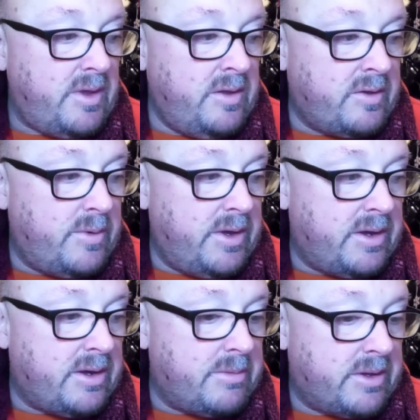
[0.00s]
This
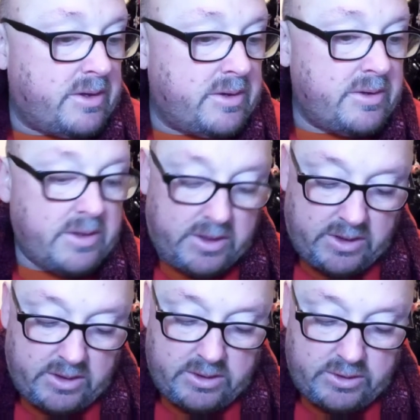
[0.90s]
week I'm in the
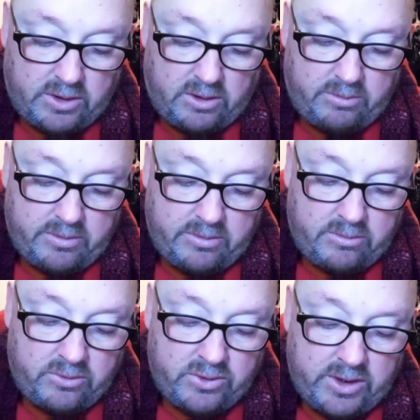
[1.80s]
shop
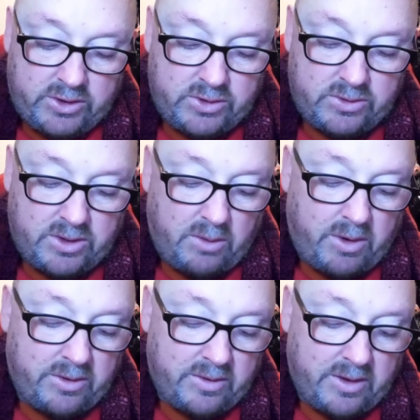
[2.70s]
Monday, Tuesday,
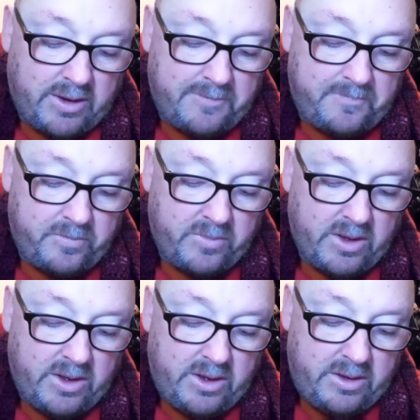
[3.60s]
Wednesday,
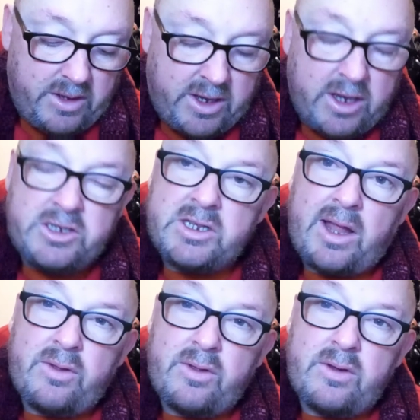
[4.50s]
the kitchen
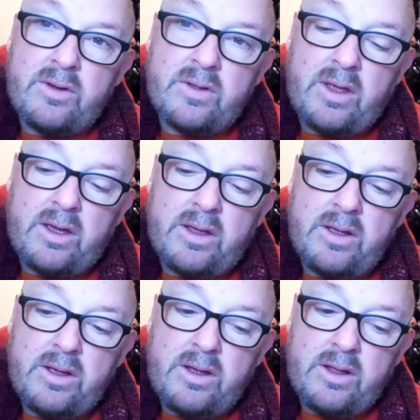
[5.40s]
again Thursday,
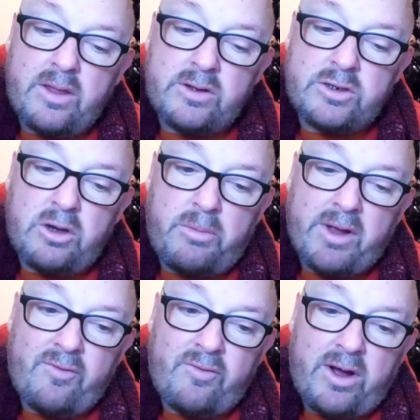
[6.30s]
then shop
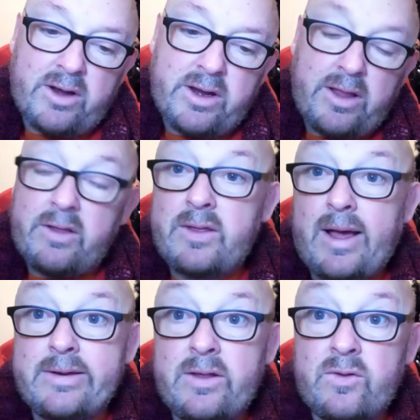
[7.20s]
again Friday, and then
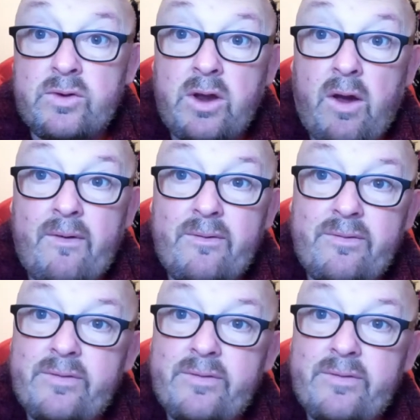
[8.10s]
Saturday and Sunday off.